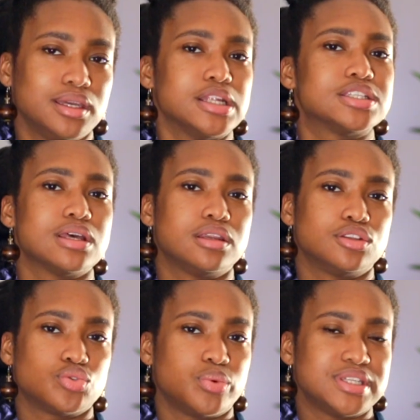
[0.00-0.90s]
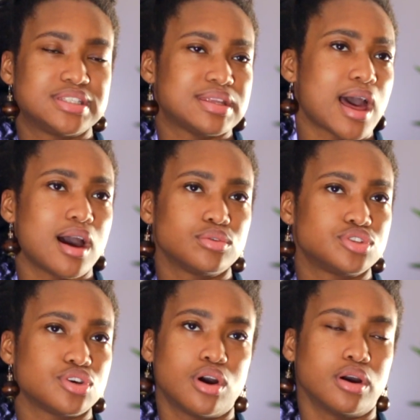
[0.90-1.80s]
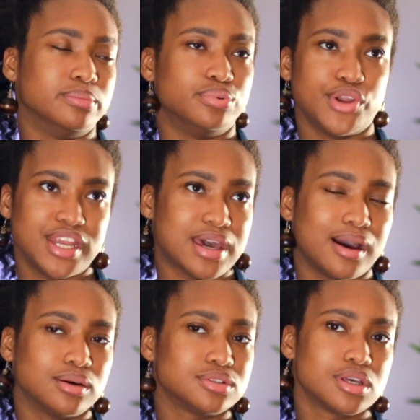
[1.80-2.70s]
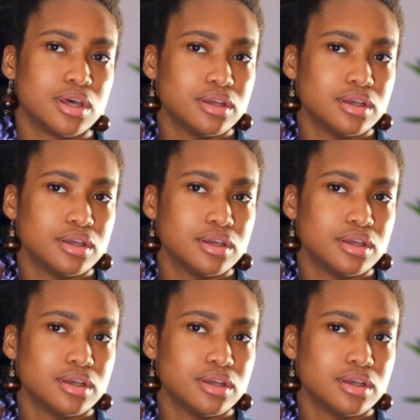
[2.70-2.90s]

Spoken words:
It's not a twist out or braid out.